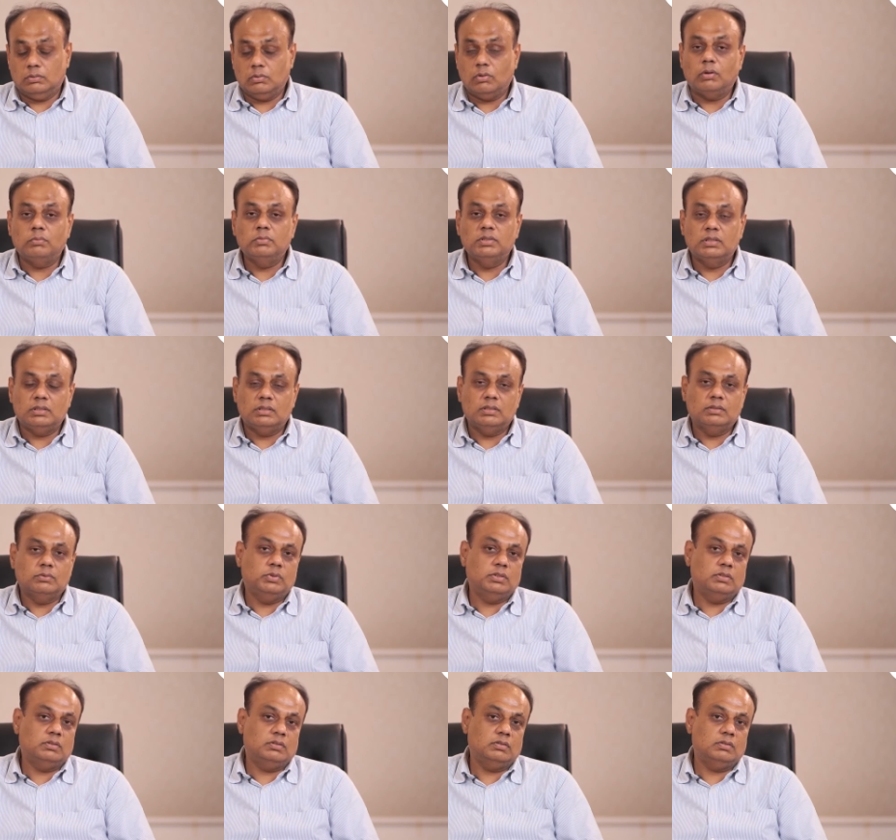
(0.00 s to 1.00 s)
a common thing
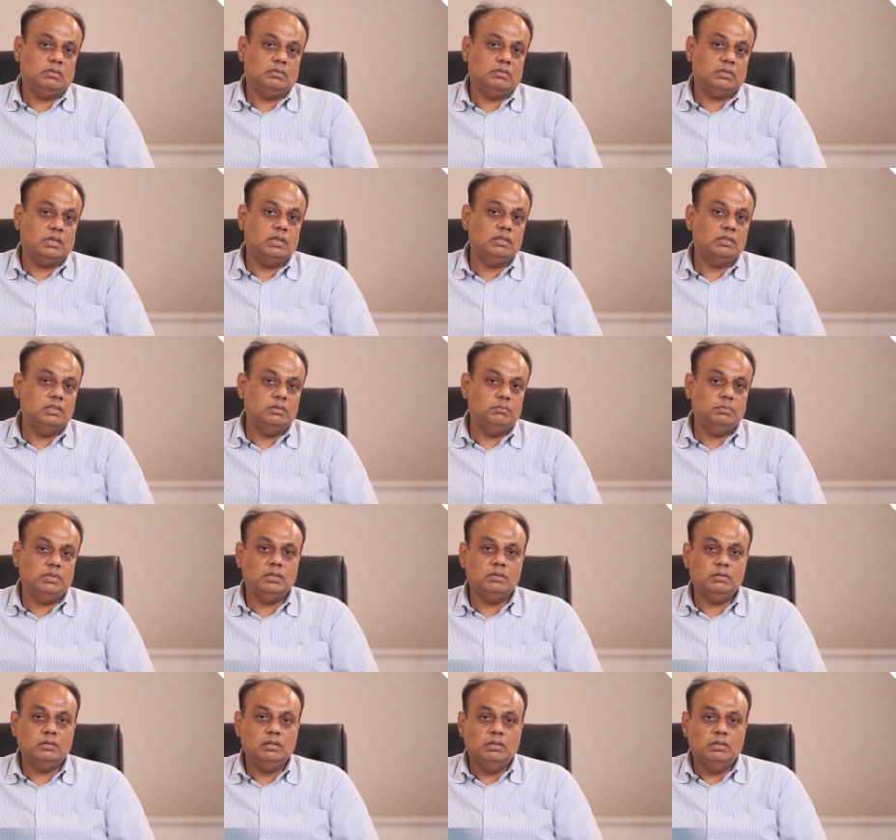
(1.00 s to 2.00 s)
which is anemia.